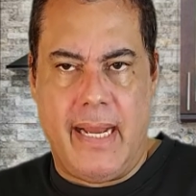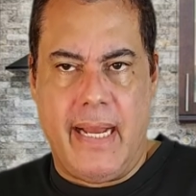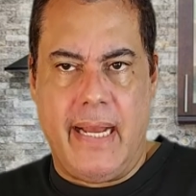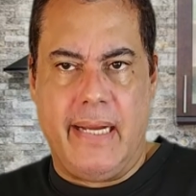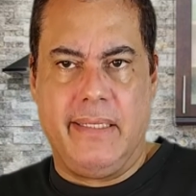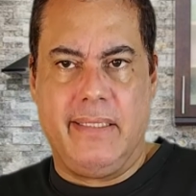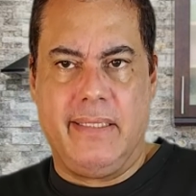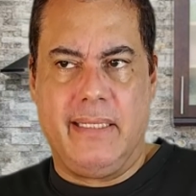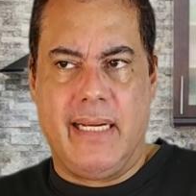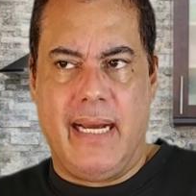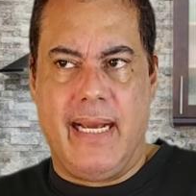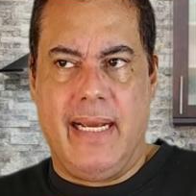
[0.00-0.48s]

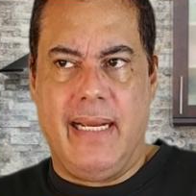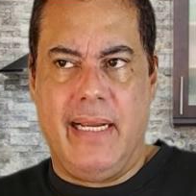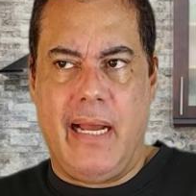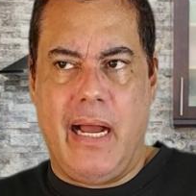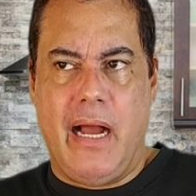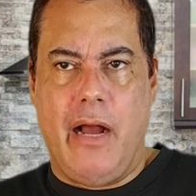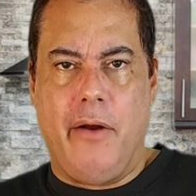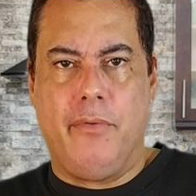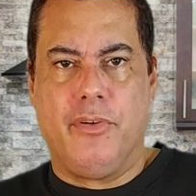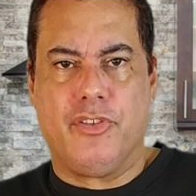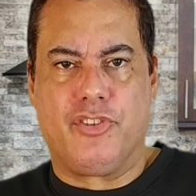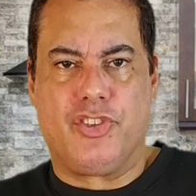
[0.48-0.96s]
A 9.
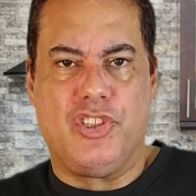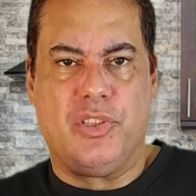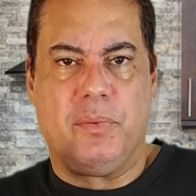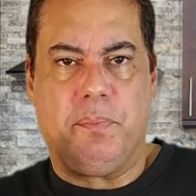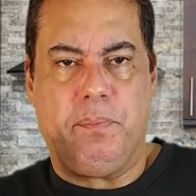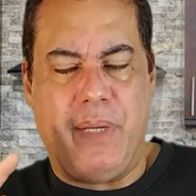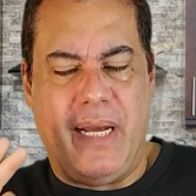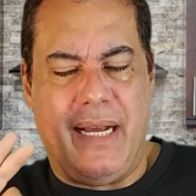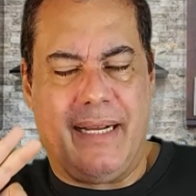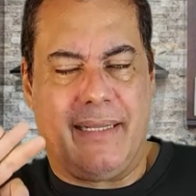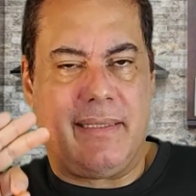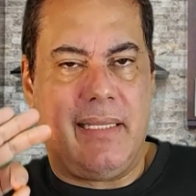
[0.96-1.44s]
I was
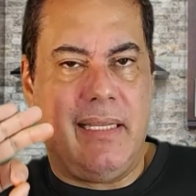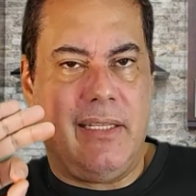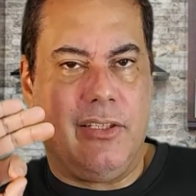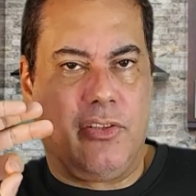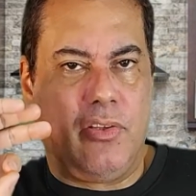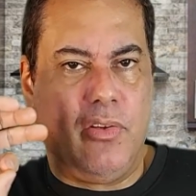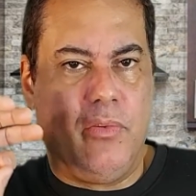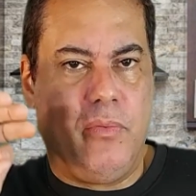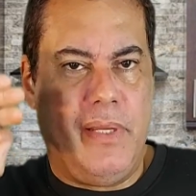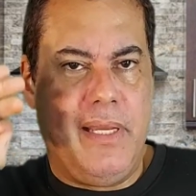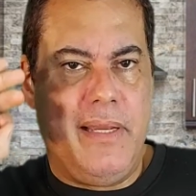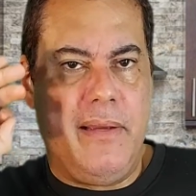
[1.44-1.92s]

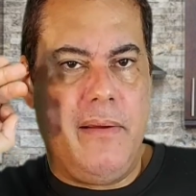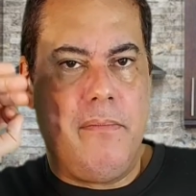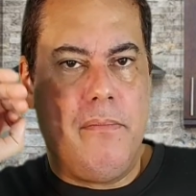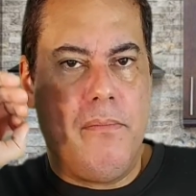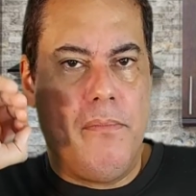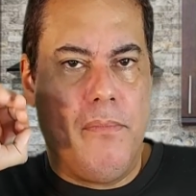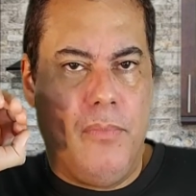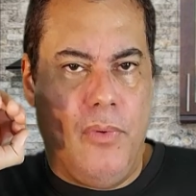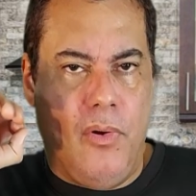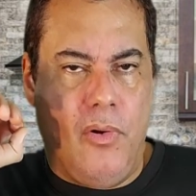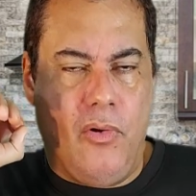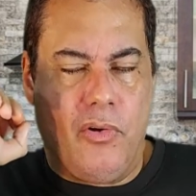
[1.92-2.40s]
expecting to be
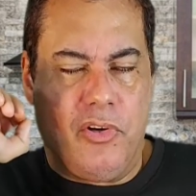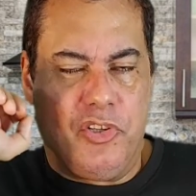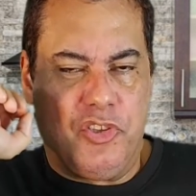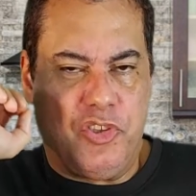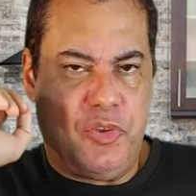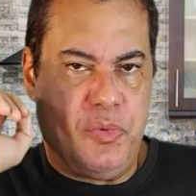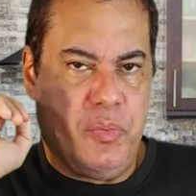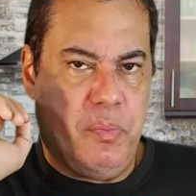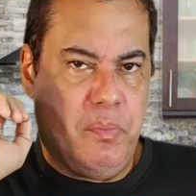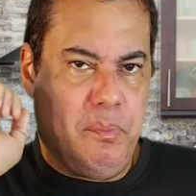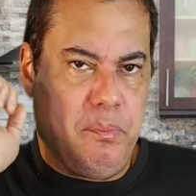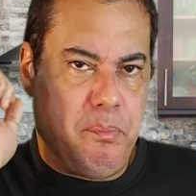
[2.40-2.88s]
more
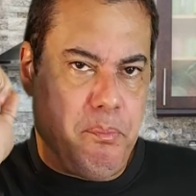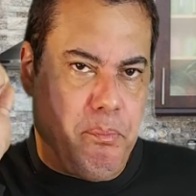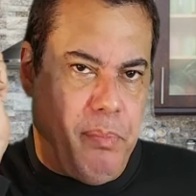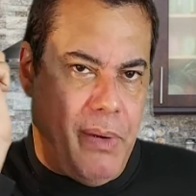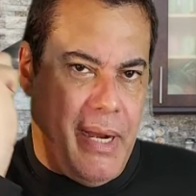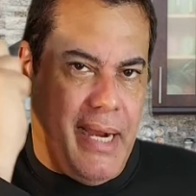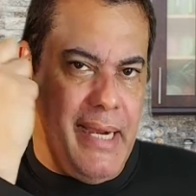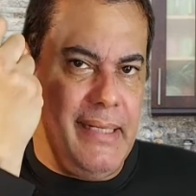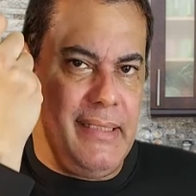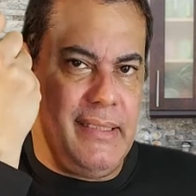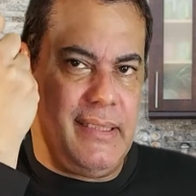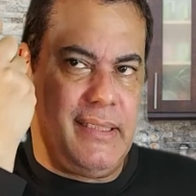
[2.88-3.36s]

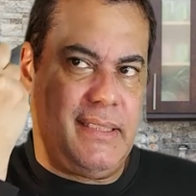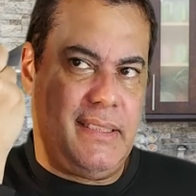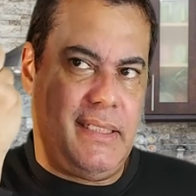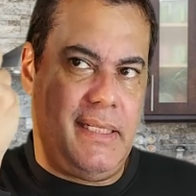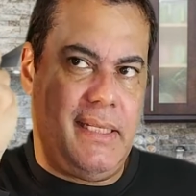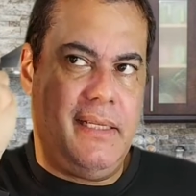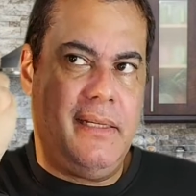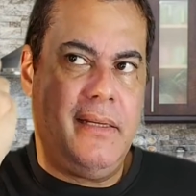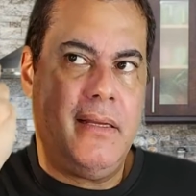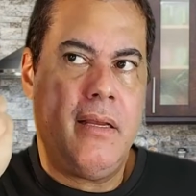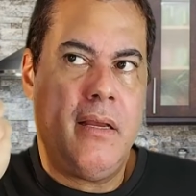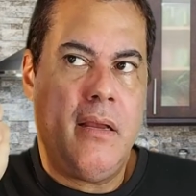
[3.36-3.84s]

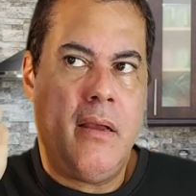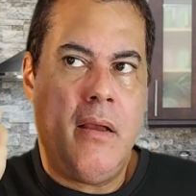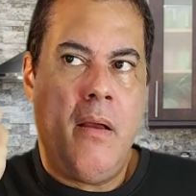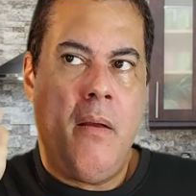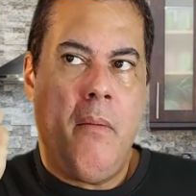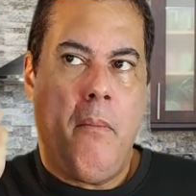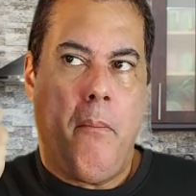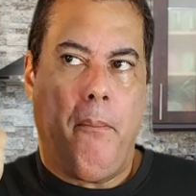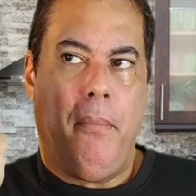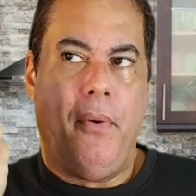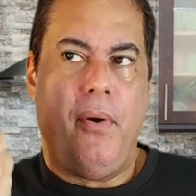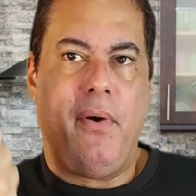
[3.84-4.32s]
spicy,
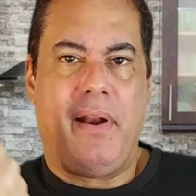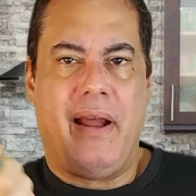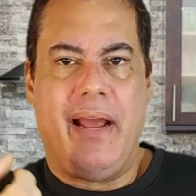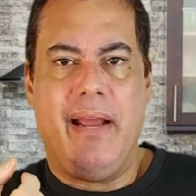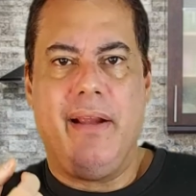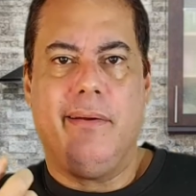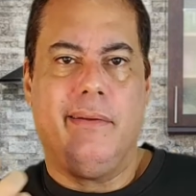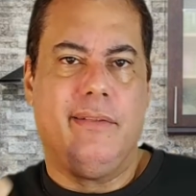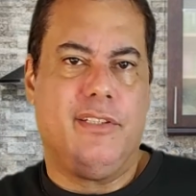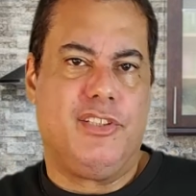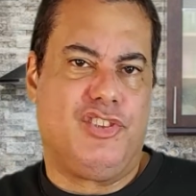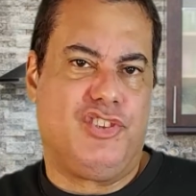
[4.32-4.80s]
but
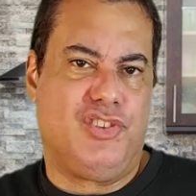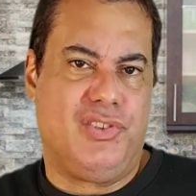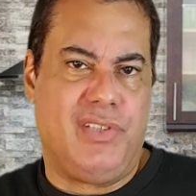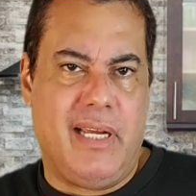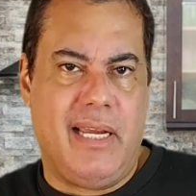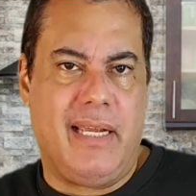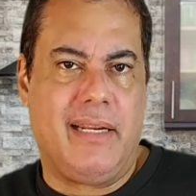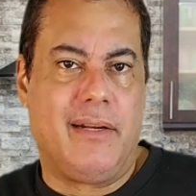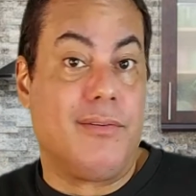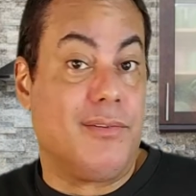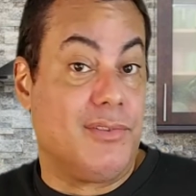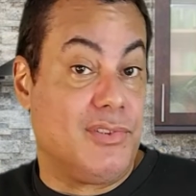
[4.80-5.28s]
I
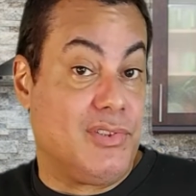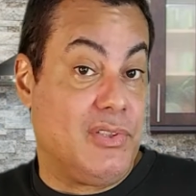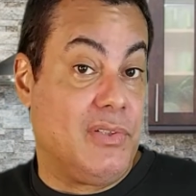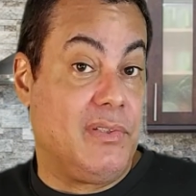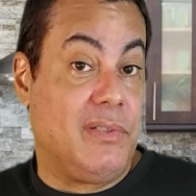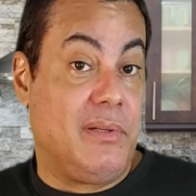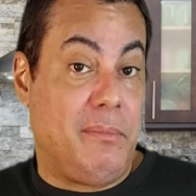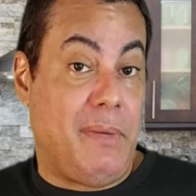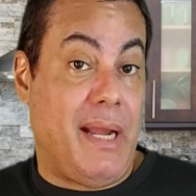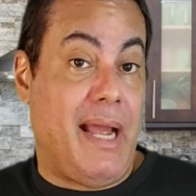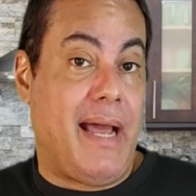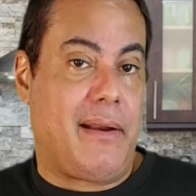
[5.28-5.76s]
understand also
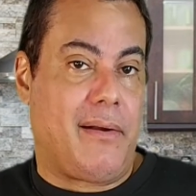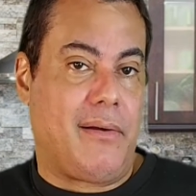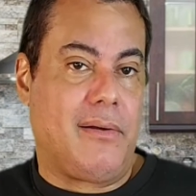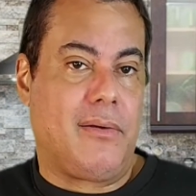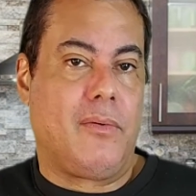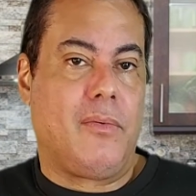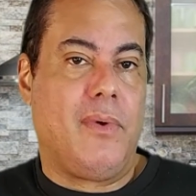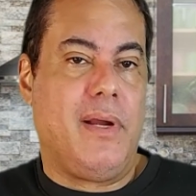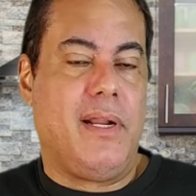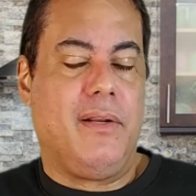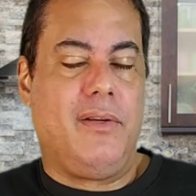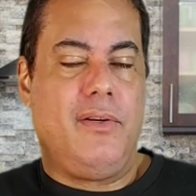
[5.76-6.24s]
the
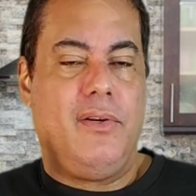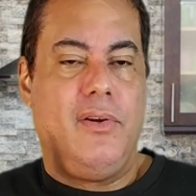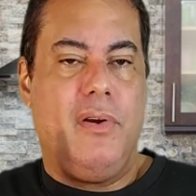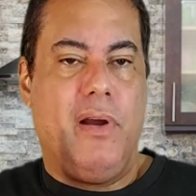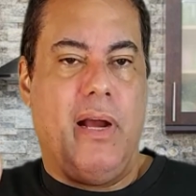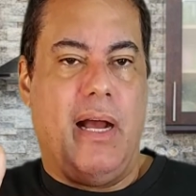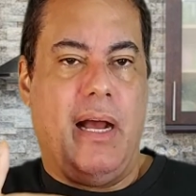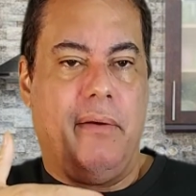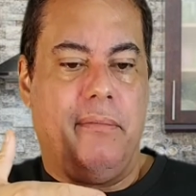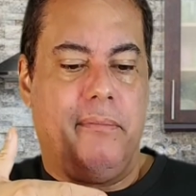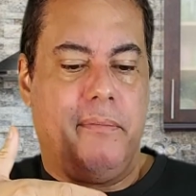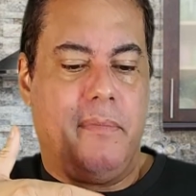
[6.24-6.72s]
matter. When you
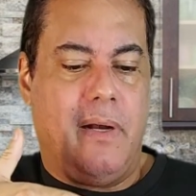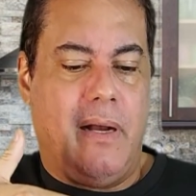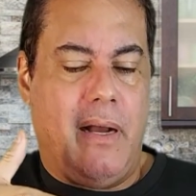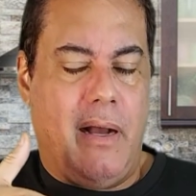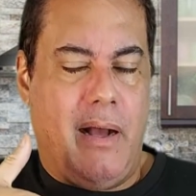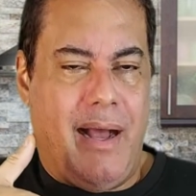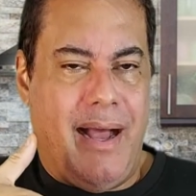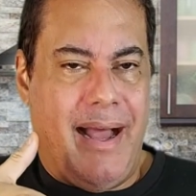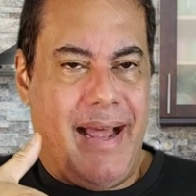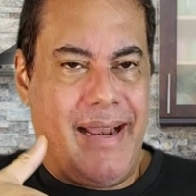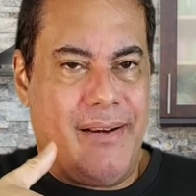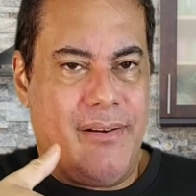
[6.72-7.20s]
have
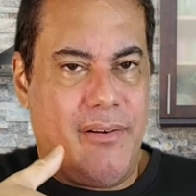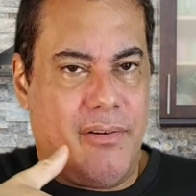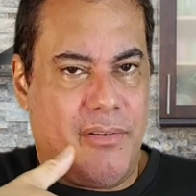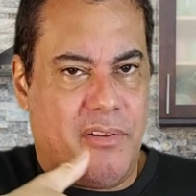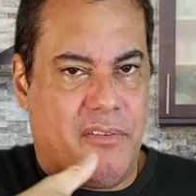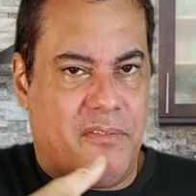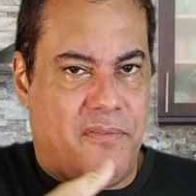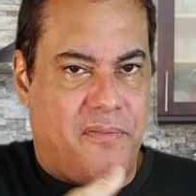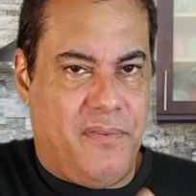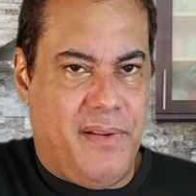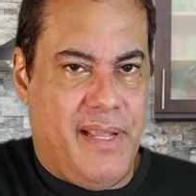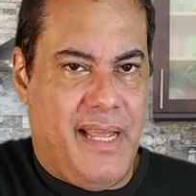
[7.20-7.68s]

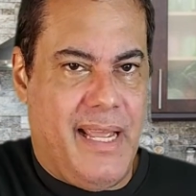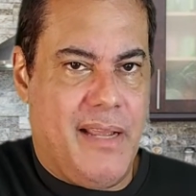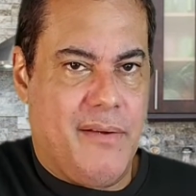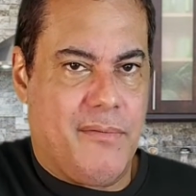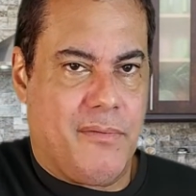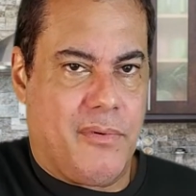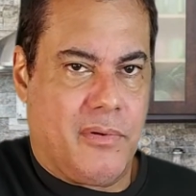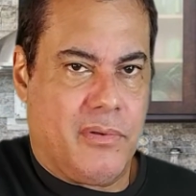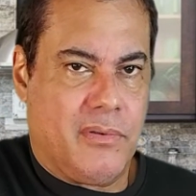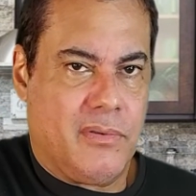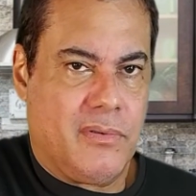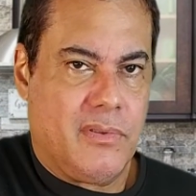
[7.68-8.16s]
another
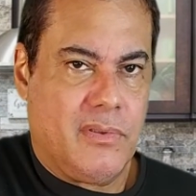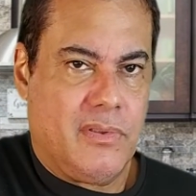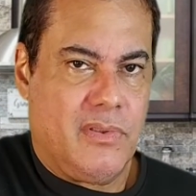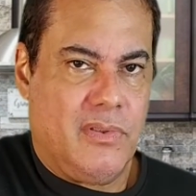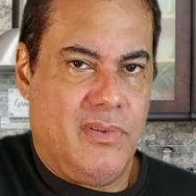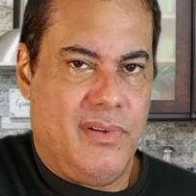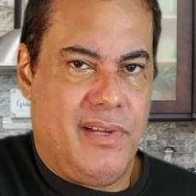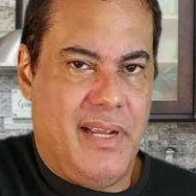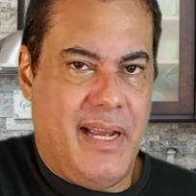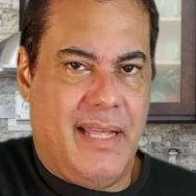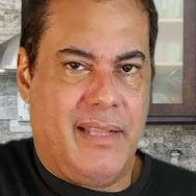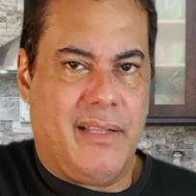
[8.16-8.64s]
flavor
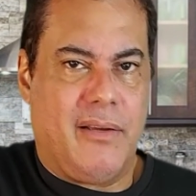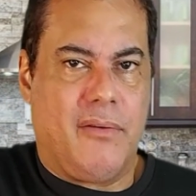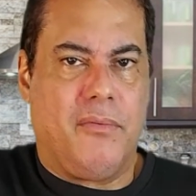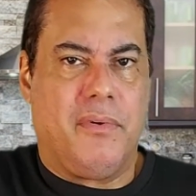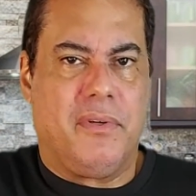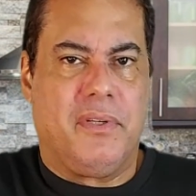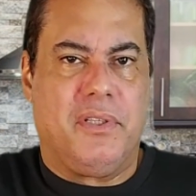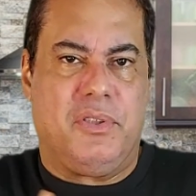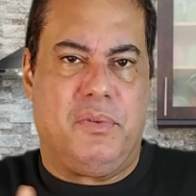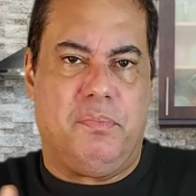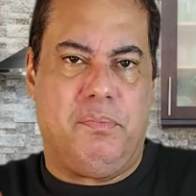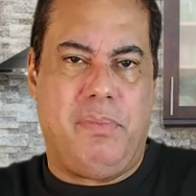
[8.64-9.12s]
together
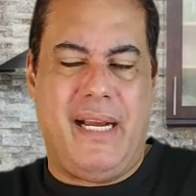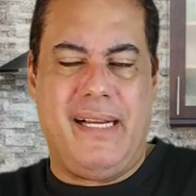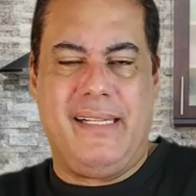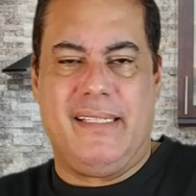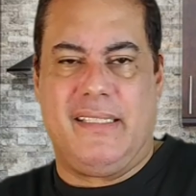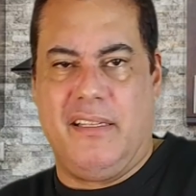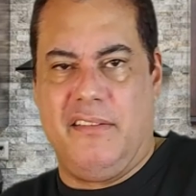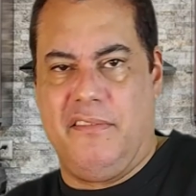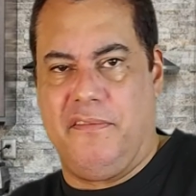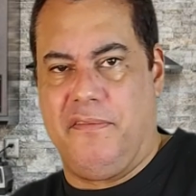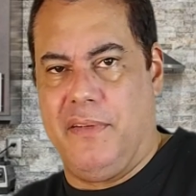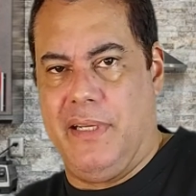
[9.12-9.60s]
with a
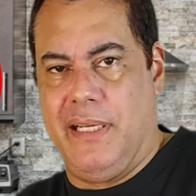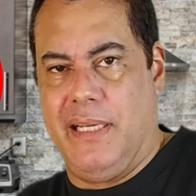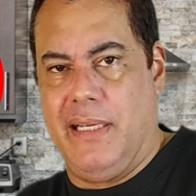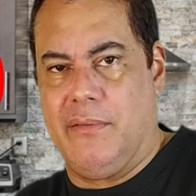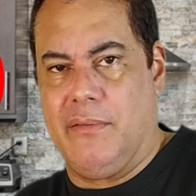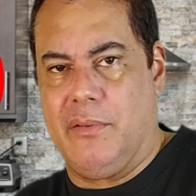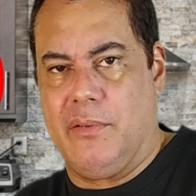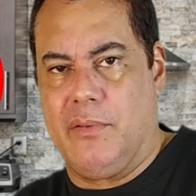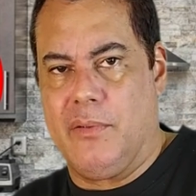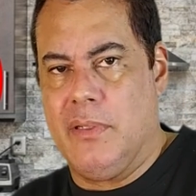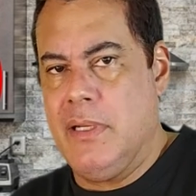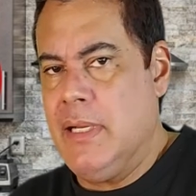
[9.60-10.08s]
spicy
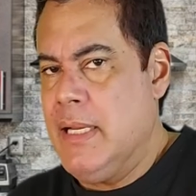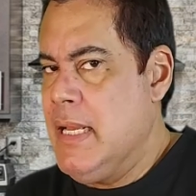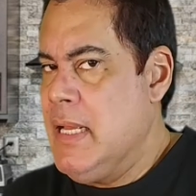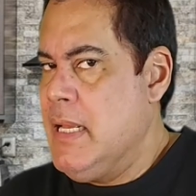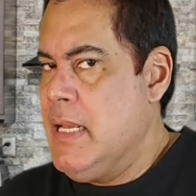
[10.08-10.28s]
flavor,